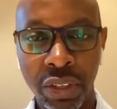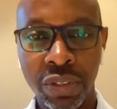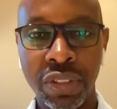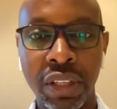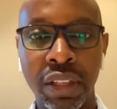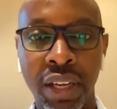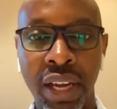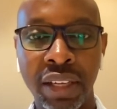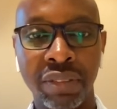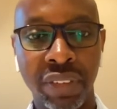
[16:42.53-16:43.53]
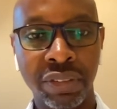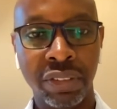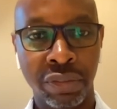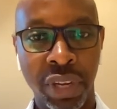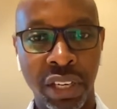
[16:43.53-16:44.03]
You see the kind of level
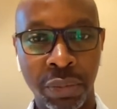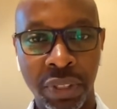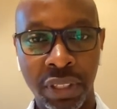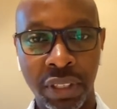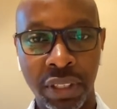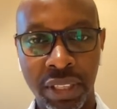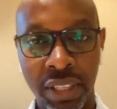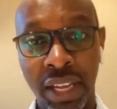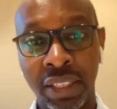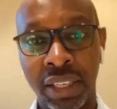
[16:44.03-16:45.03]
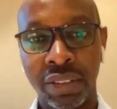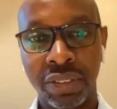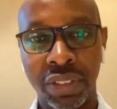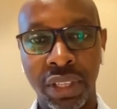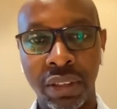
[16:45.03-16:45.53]
of management, that kind of
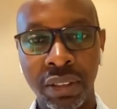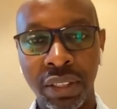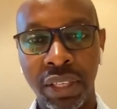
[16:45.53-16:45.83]
skill.